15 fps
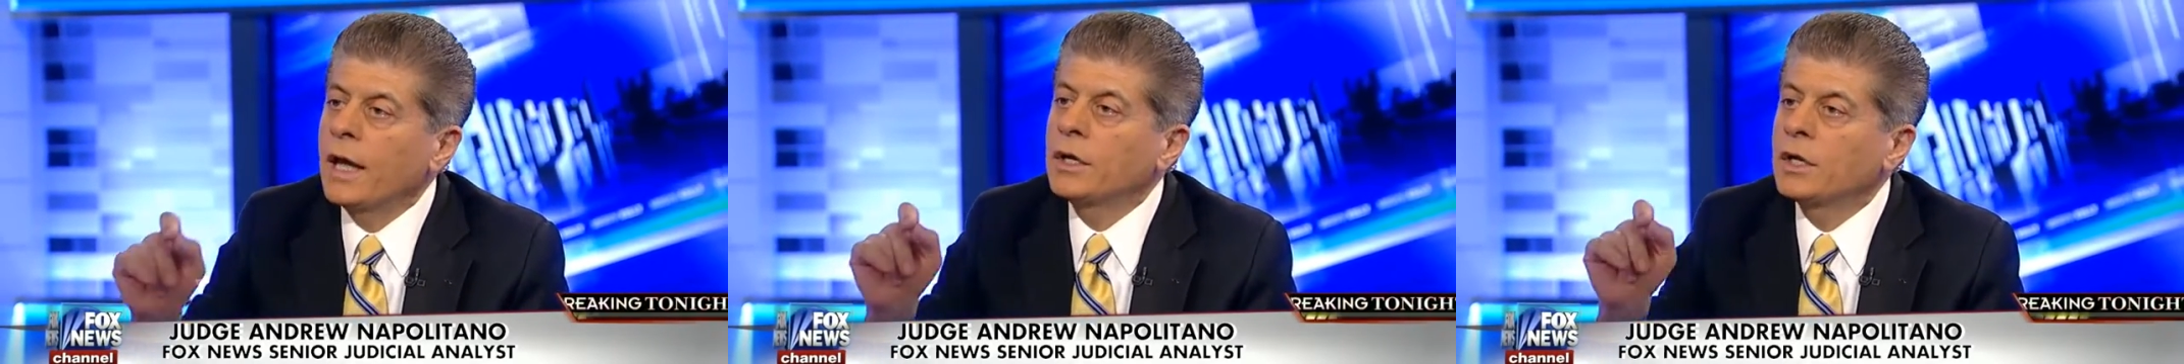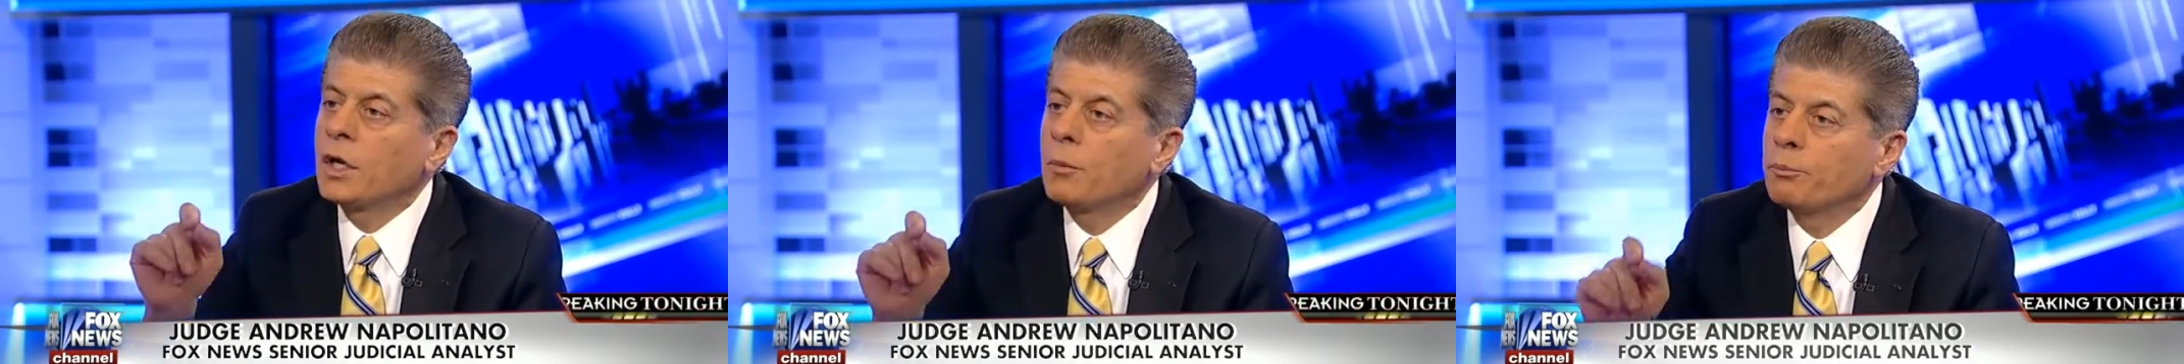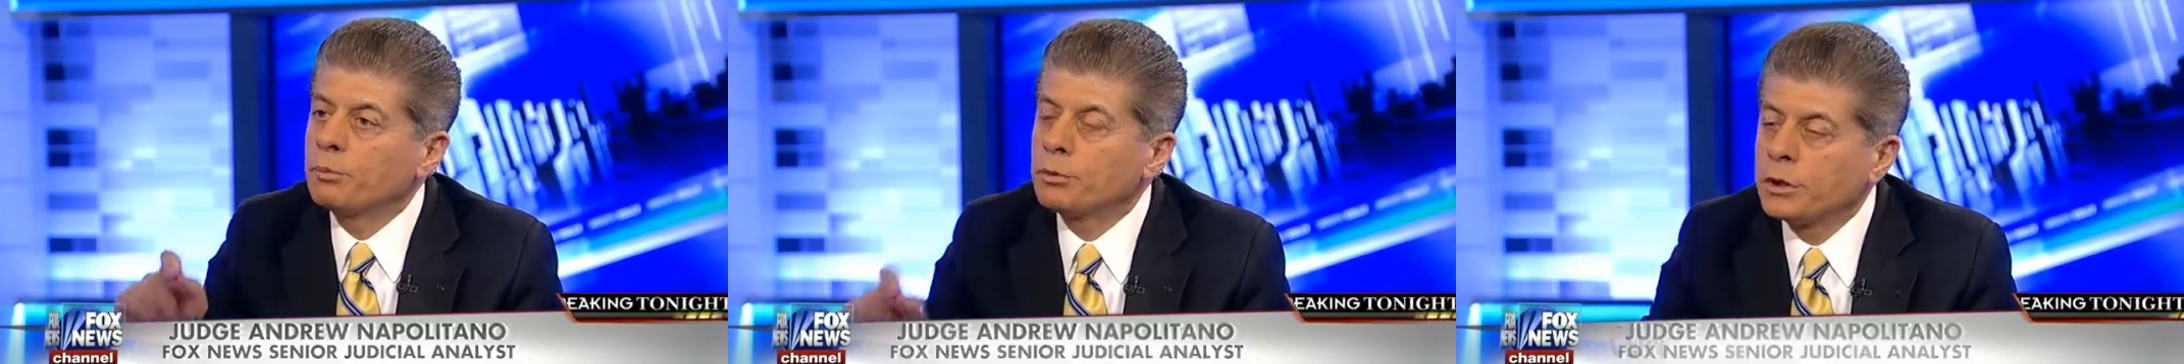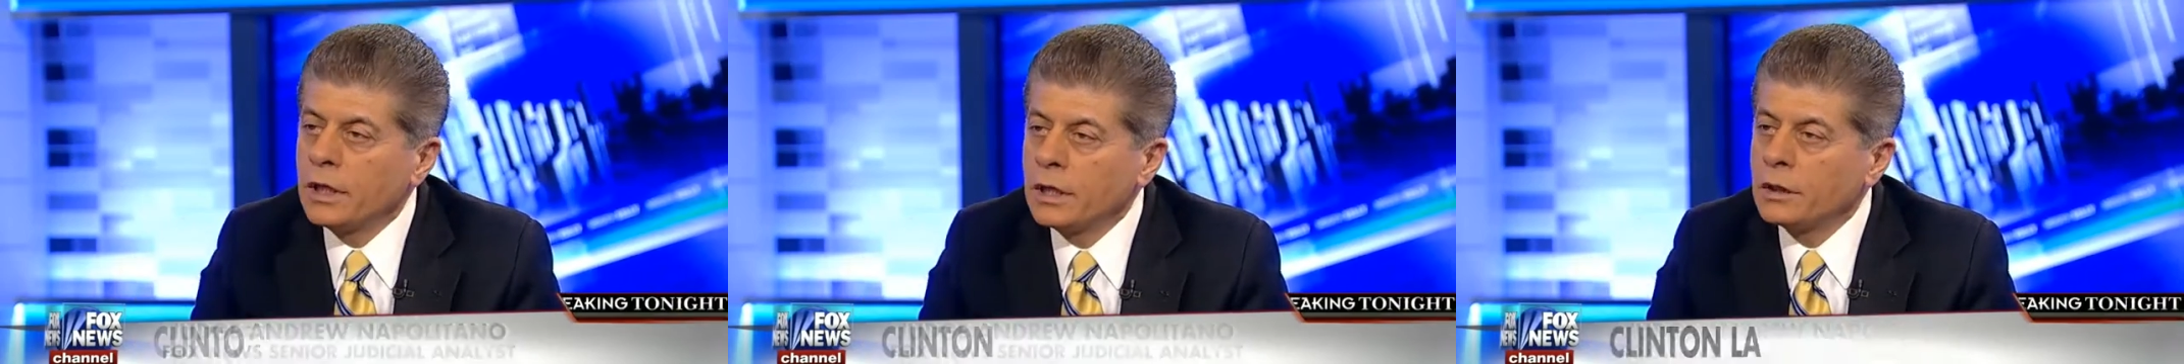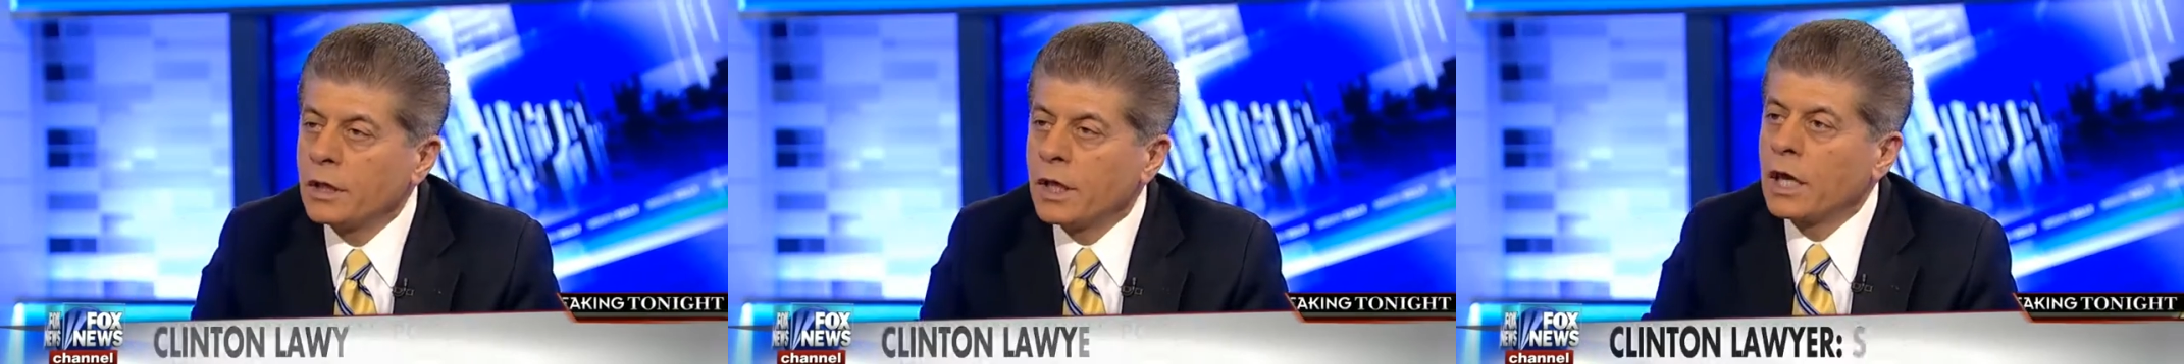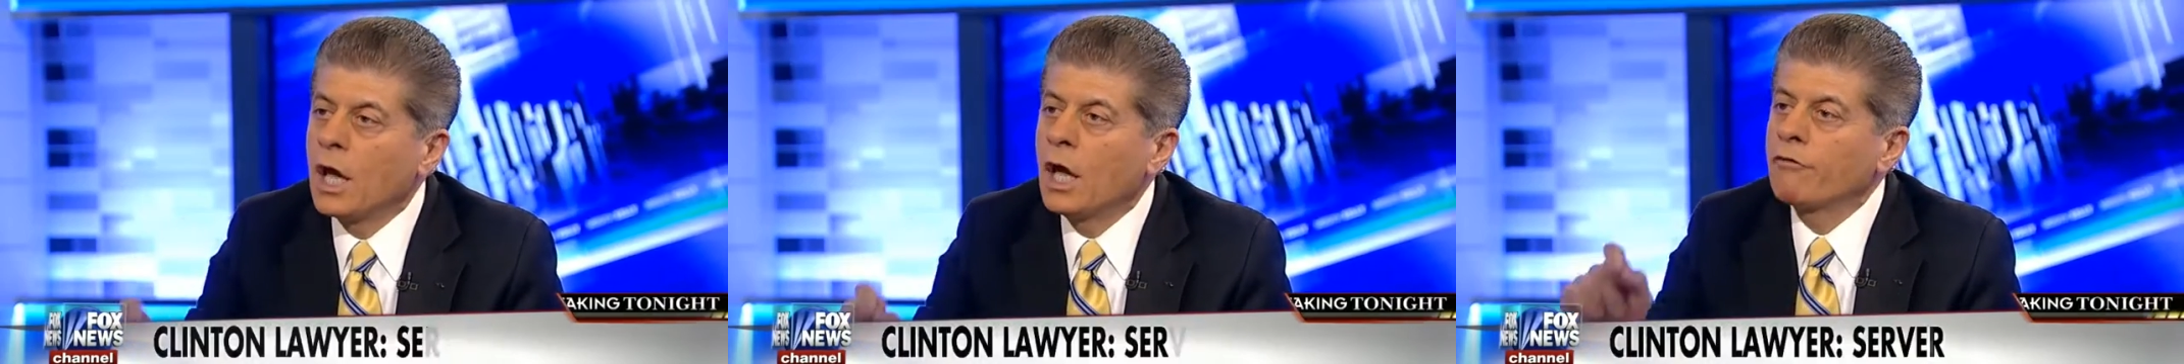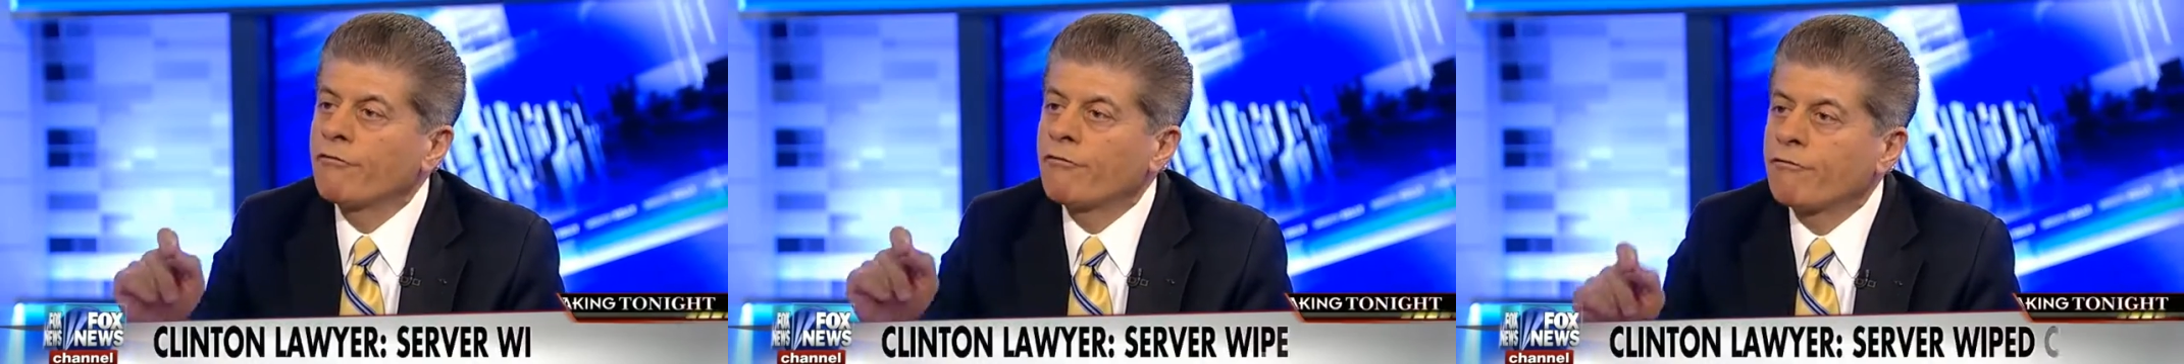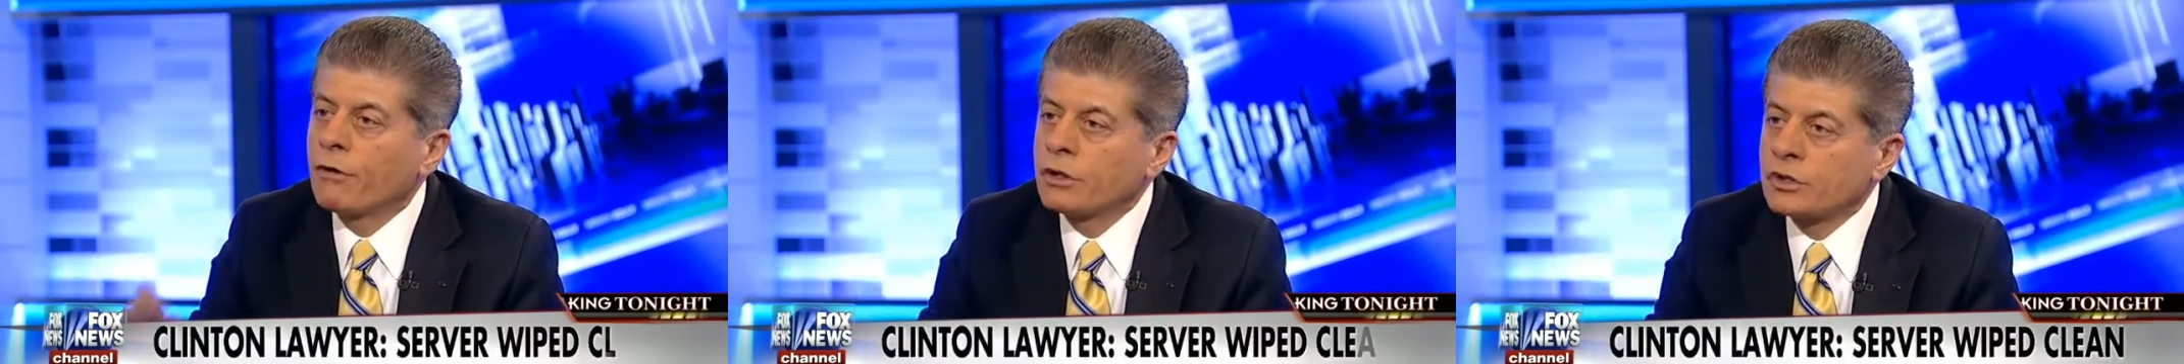and completely
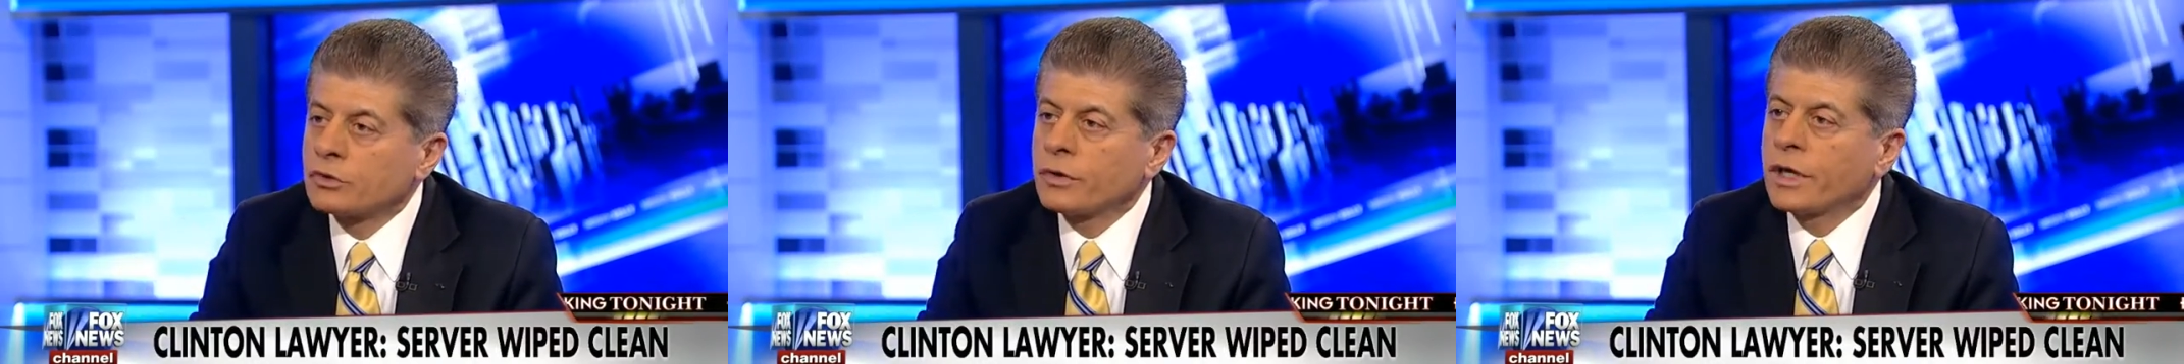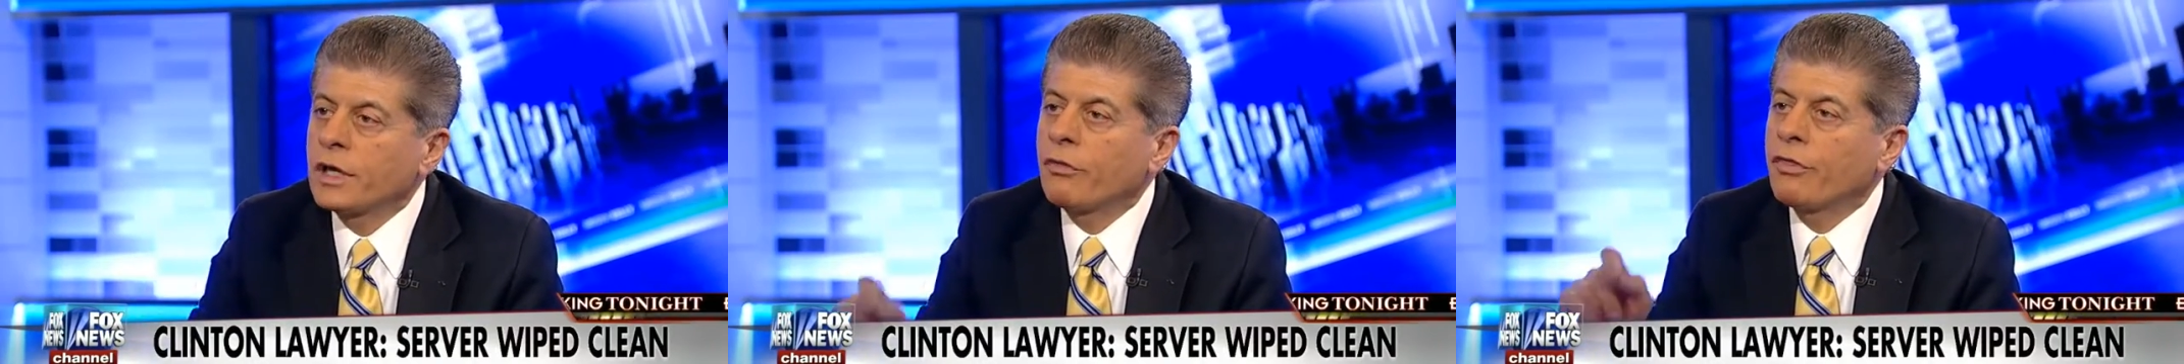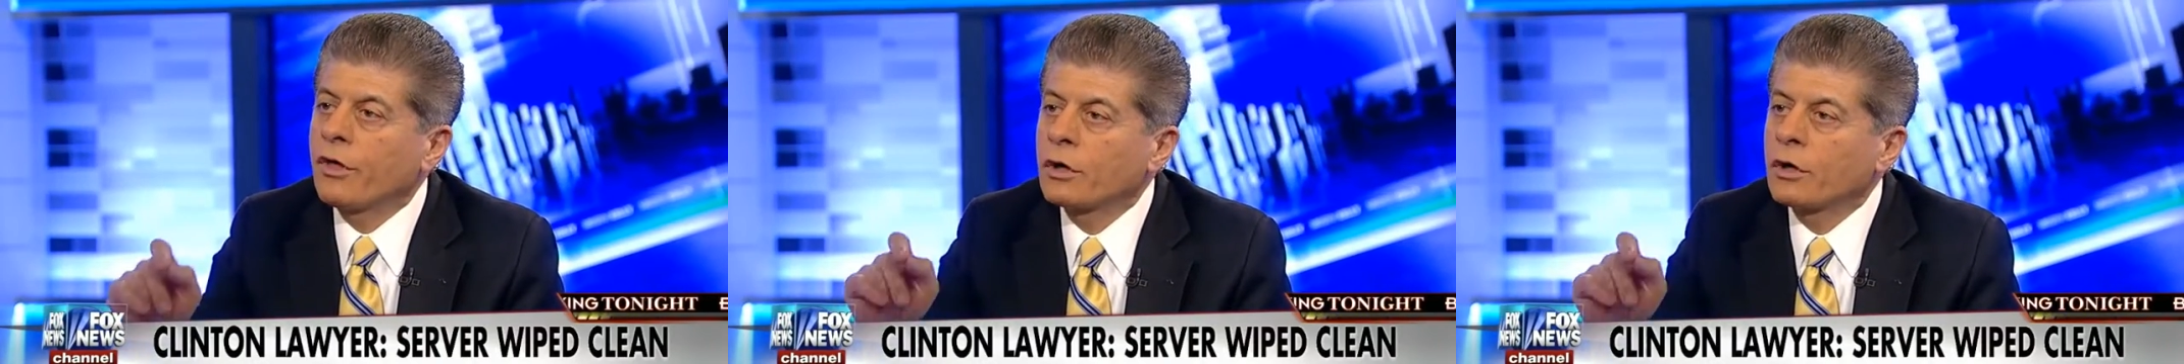frustrated